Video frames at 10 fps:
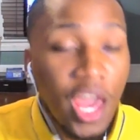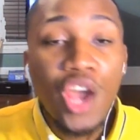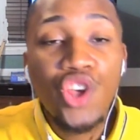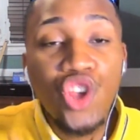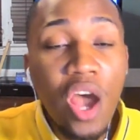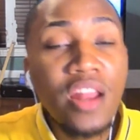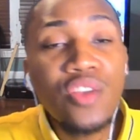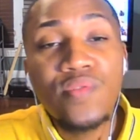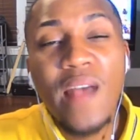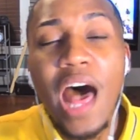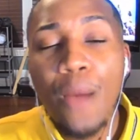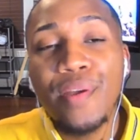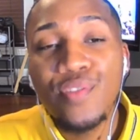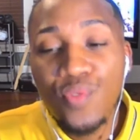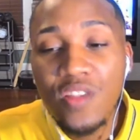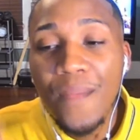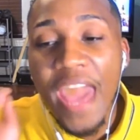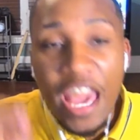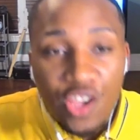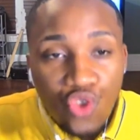Shaunie used to always do some
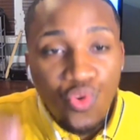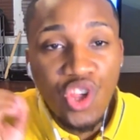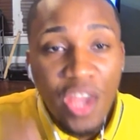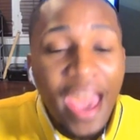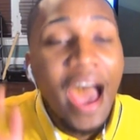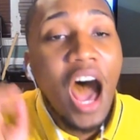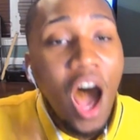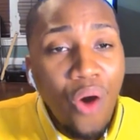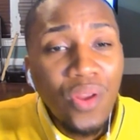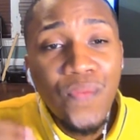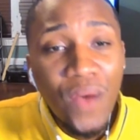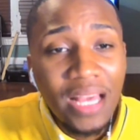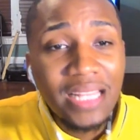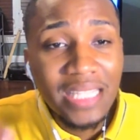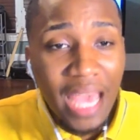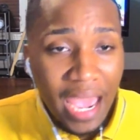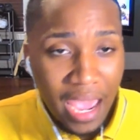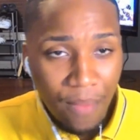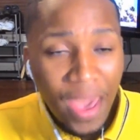extra shit all the fucking time.